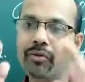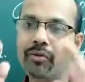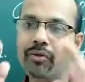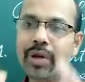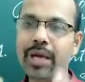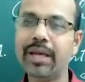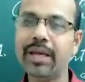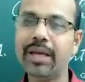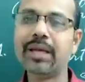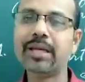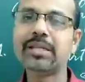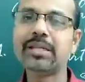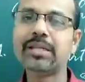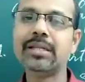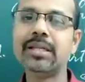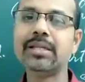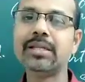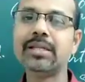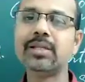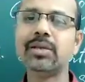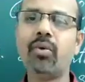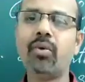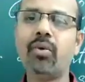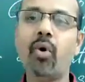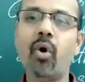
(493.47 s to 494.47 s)
Venus
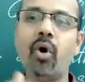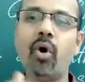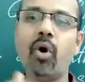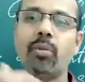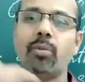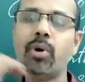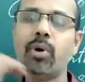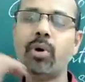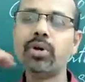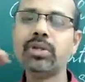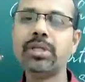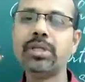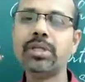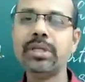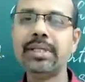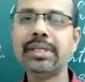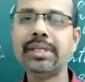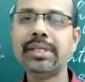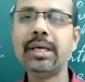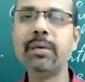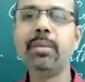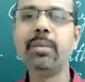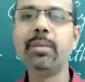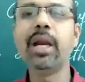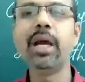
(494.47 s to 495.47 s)
is almost
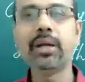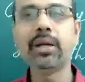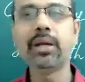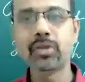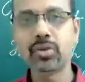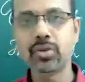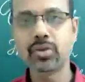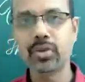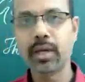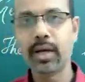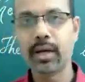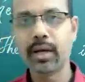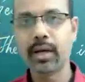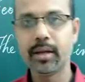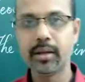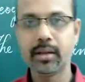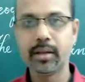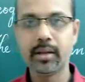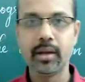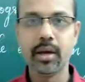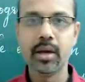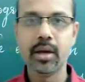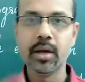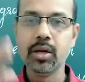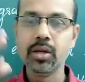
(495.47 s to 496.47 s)
similar to the Earth.